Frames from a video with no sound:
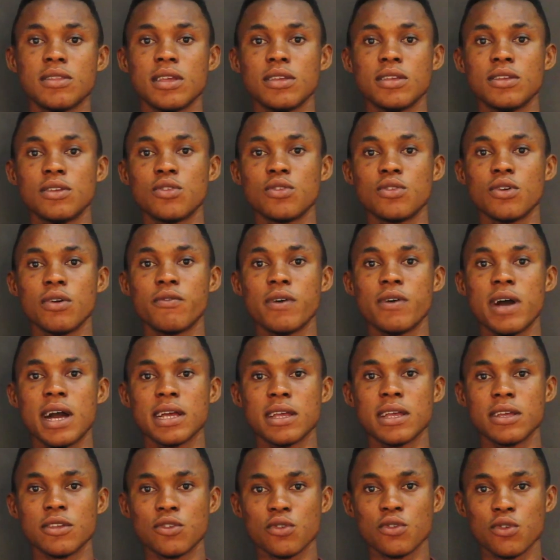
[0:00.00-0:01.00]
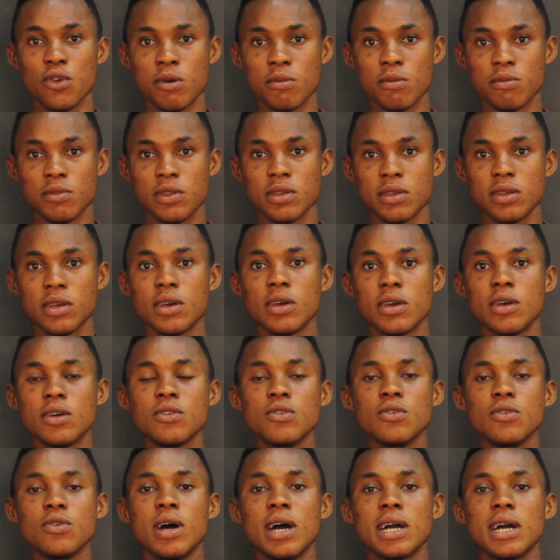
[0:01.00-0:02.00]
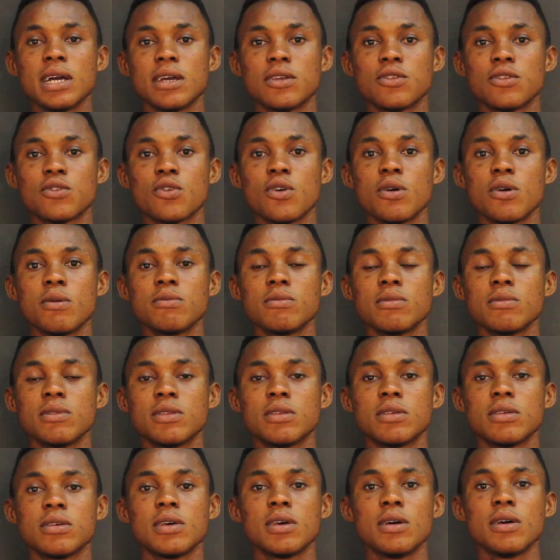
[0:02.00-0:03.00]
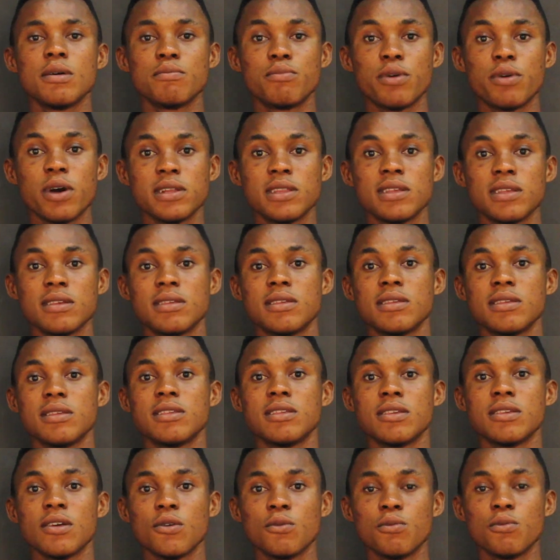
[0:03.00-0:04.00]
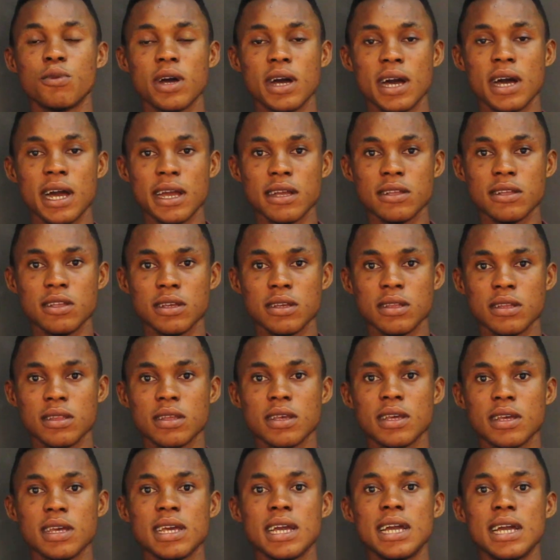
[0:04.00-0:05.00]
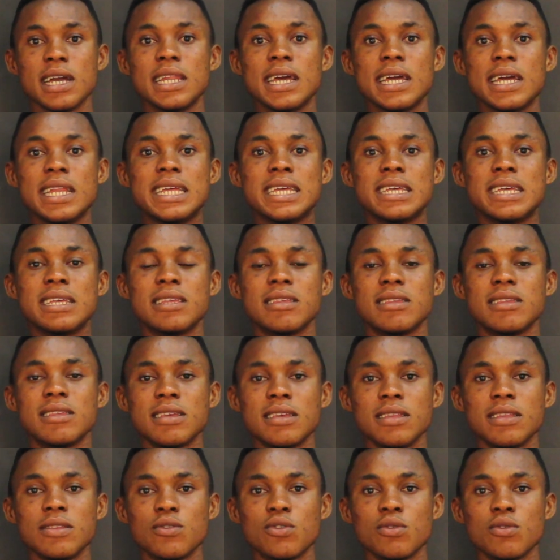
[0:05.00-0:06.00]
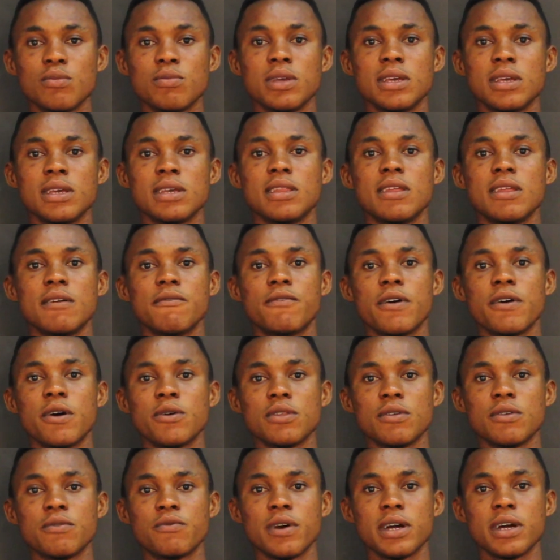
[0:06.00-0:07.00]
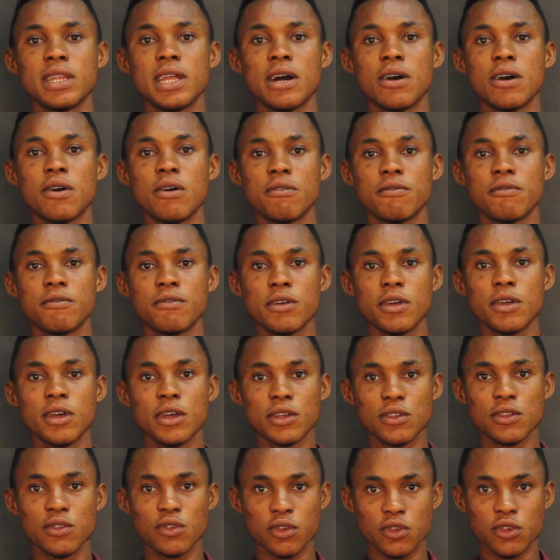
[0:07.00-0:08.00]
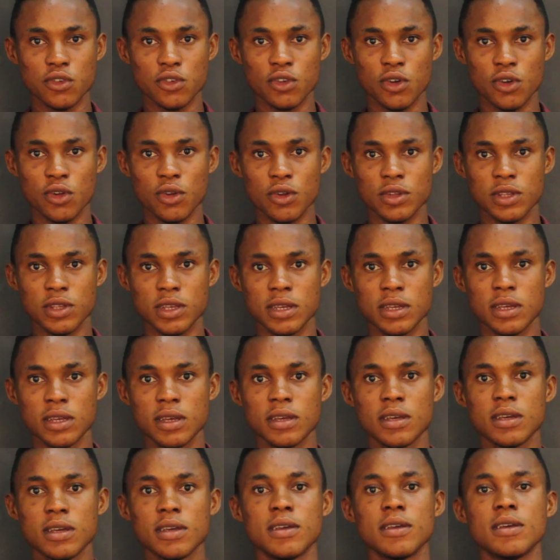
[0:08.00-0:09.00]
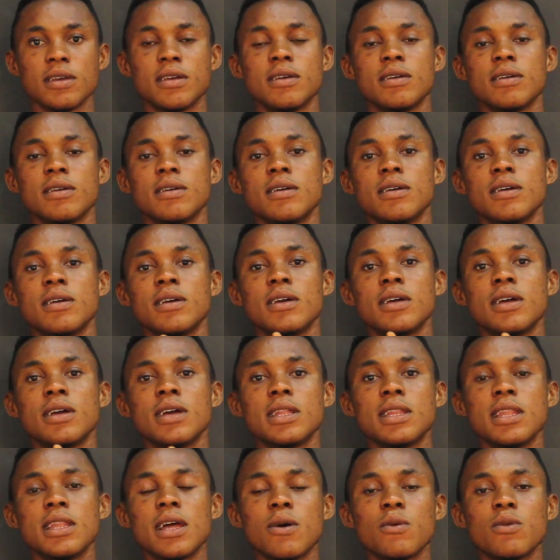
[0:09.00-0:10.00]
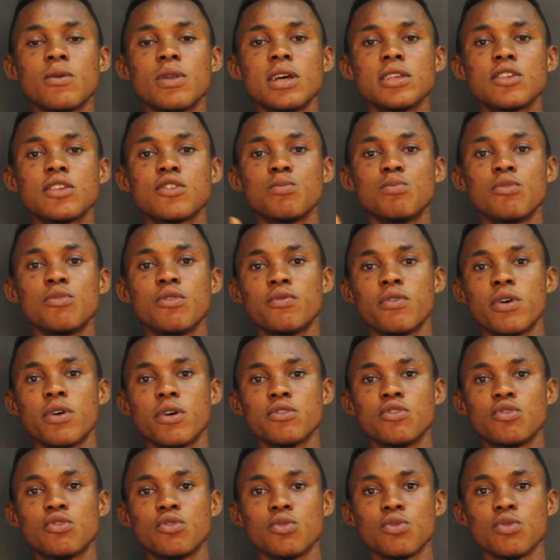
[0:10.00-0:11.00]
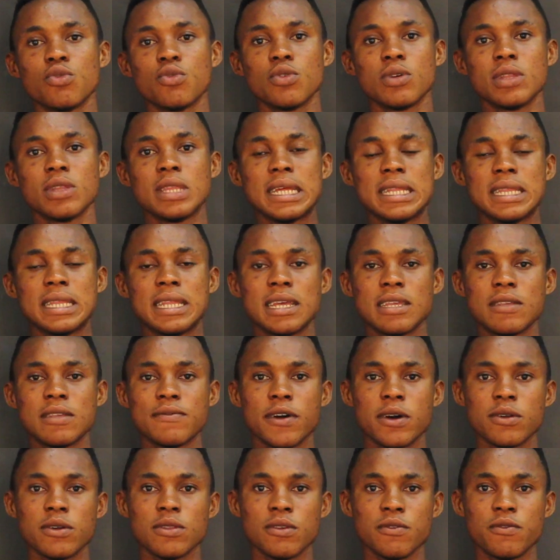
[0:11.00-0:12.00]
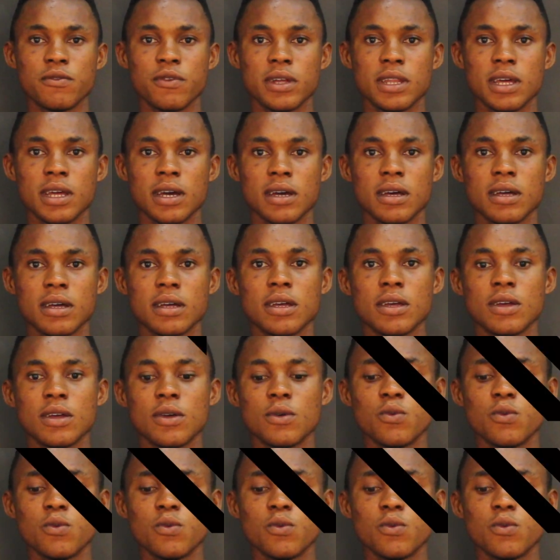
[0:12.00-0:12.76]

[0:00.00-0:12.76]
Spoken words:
stages of August Comte. So August Comte practiced cerebral hygiene, and then he seemed to be the founding father of sociology. Now let's move on to the next founding father,